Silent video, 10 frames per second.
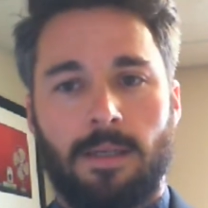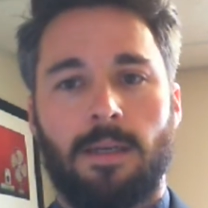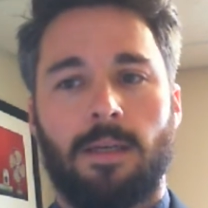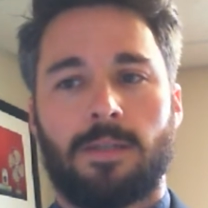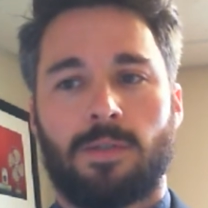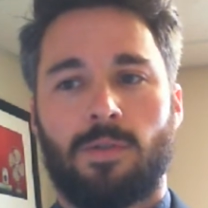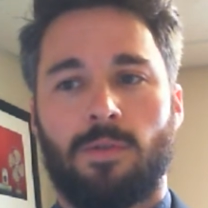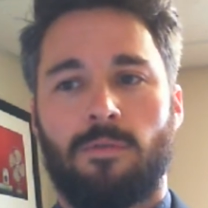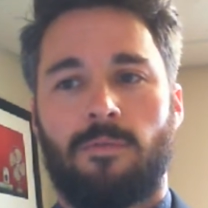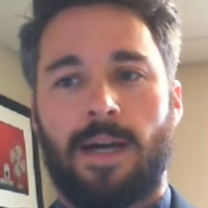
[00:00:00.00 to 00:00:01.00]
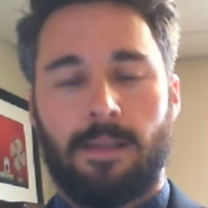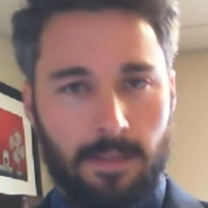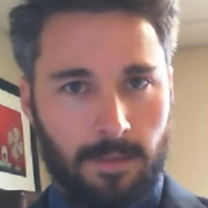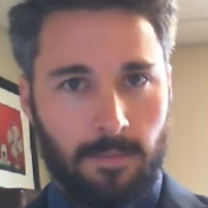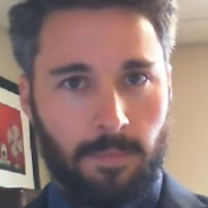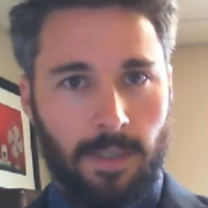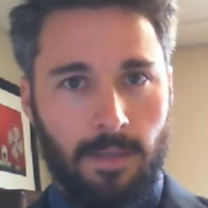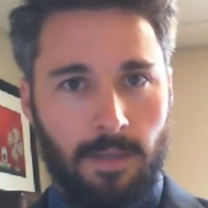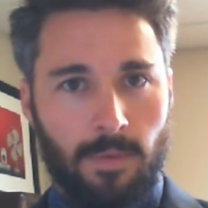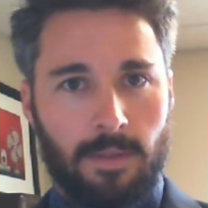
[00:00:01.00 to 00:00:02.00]
is to file a
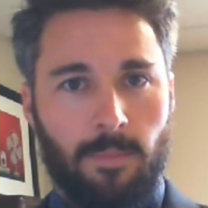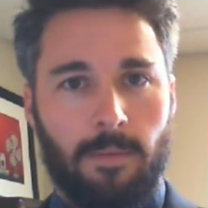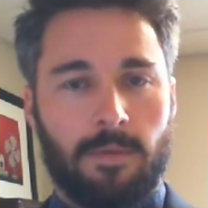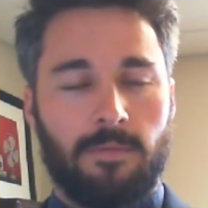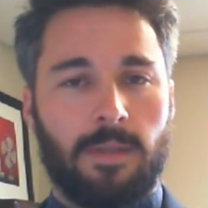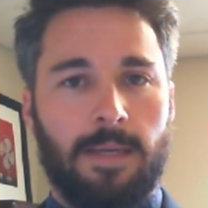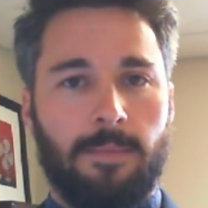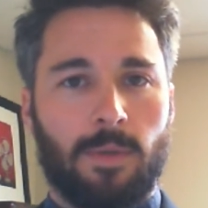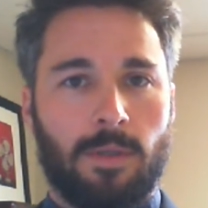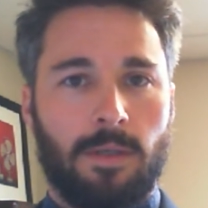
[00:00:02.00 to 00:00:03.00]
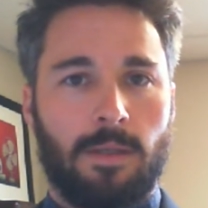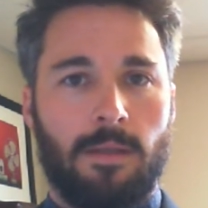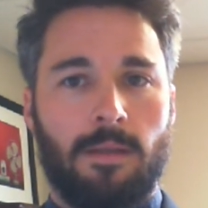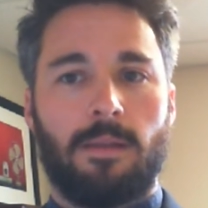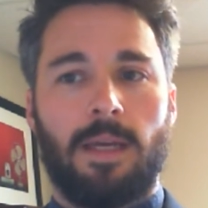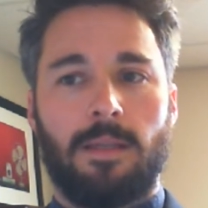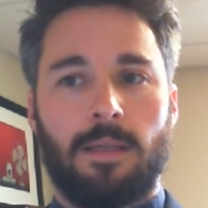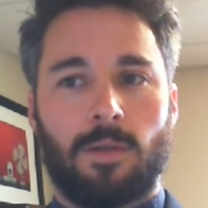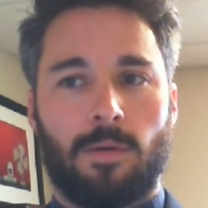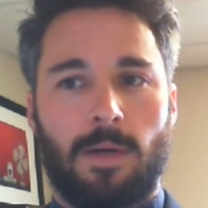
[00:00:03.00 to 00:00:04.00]
complaint with the Department of Labor. They
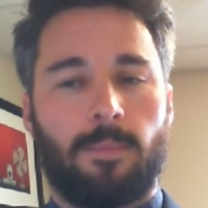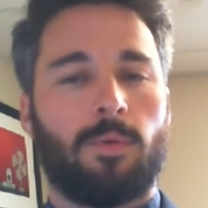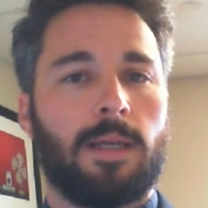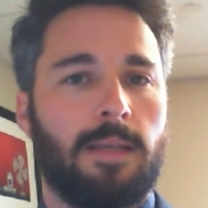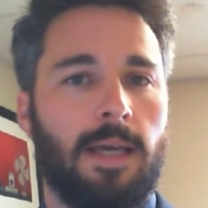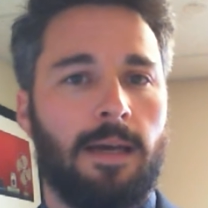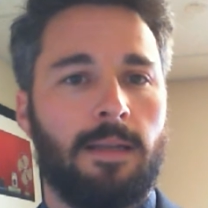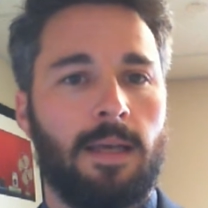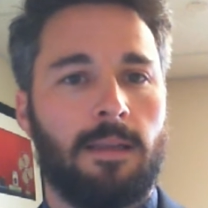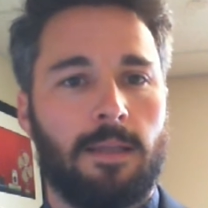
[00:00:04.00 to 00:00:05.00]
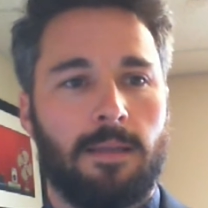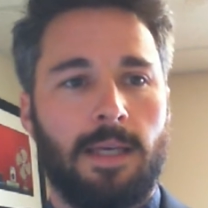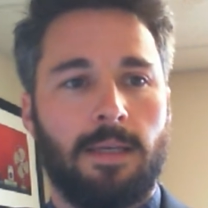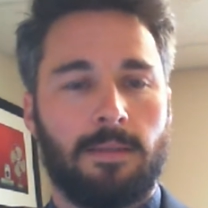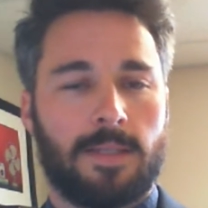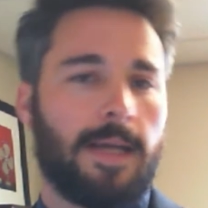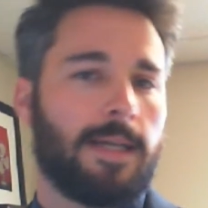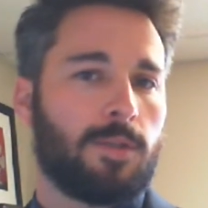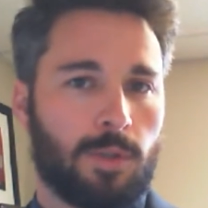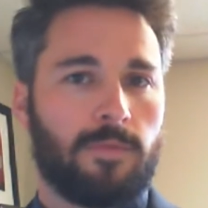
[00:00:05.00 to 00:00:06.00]
then corroborate that, and then they can sign
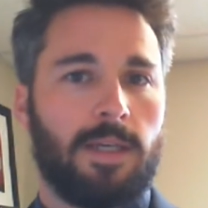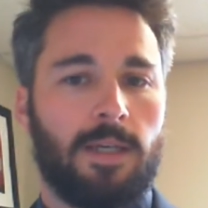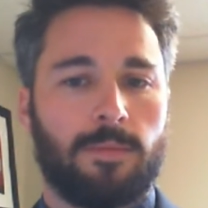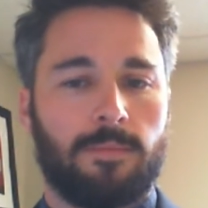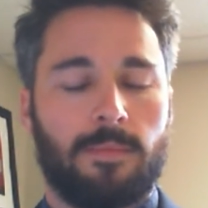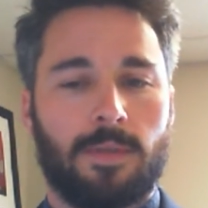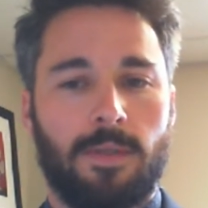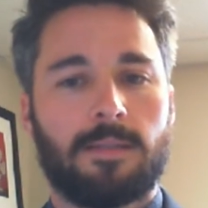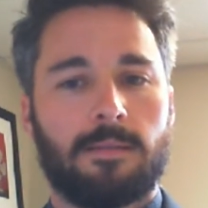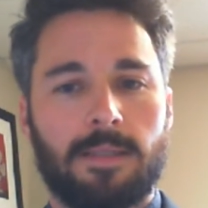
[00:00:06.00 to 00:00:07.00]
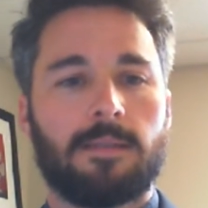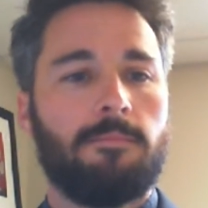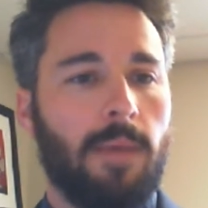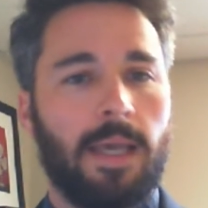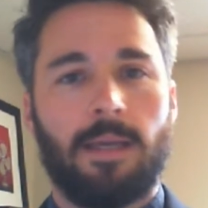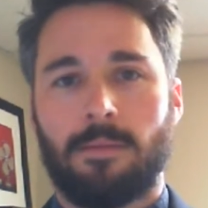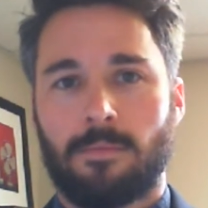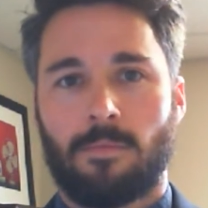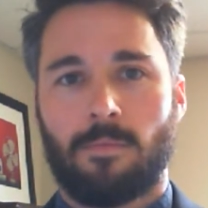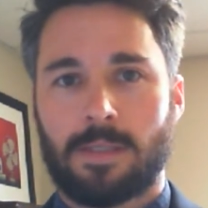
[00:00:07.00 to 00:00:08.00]
a certification. So that's the main
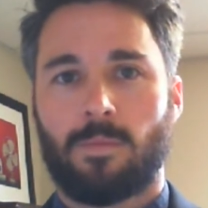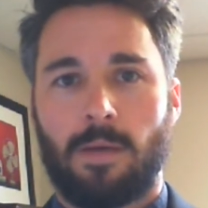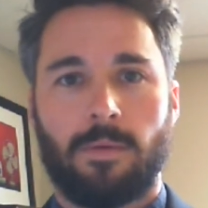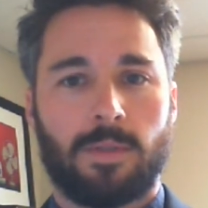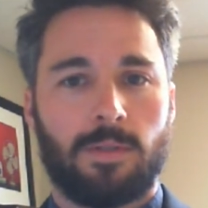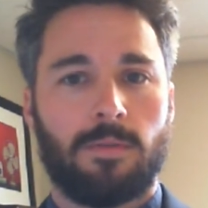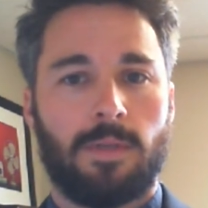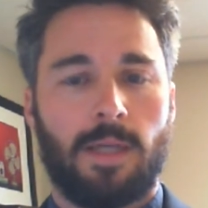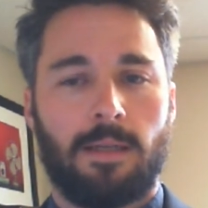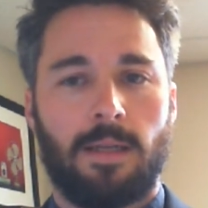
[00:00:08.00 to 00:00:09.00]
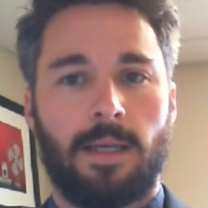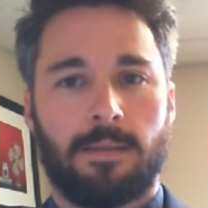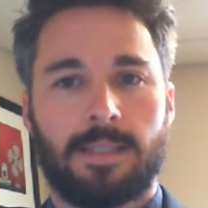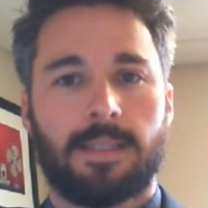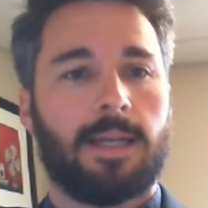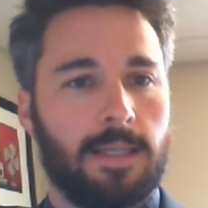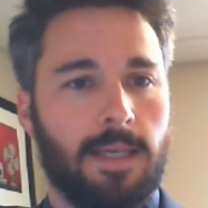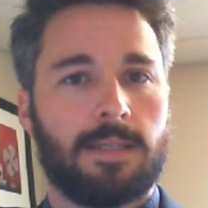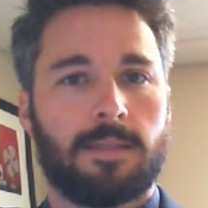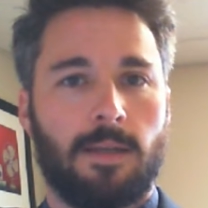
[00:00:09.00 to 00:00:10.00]
reason why we would do that. And that's the kind of
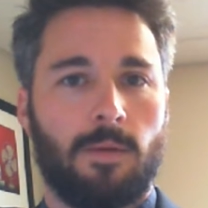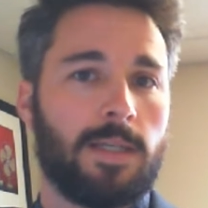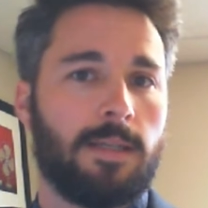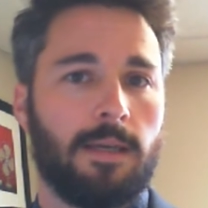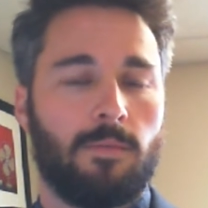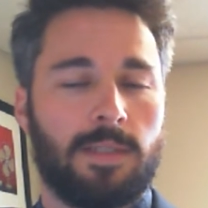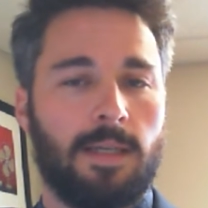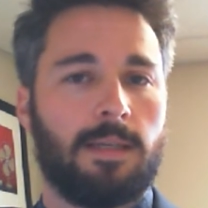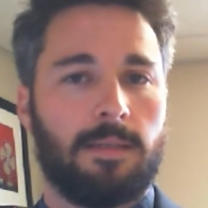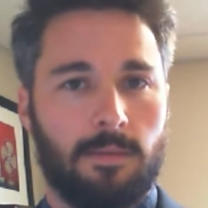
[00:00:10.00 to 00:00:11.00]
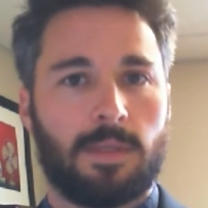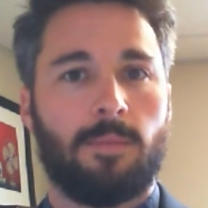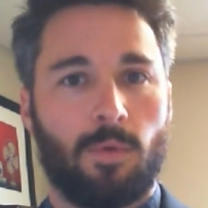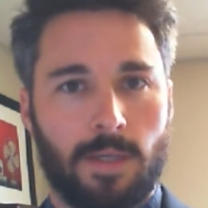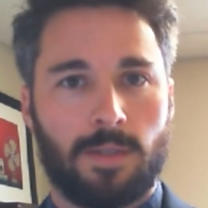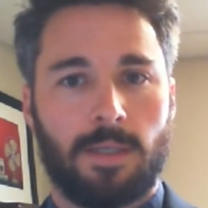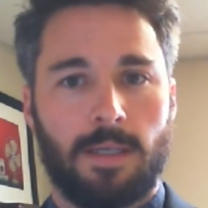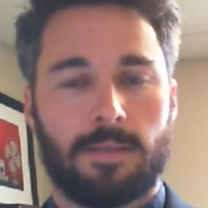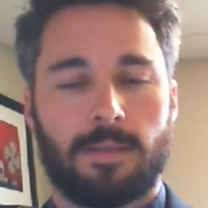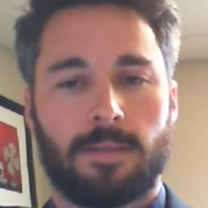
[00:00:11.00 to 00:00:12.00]
case that we take. We take those immigration
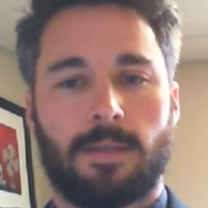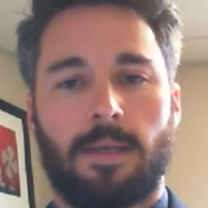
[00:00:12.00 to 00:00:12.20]
cases.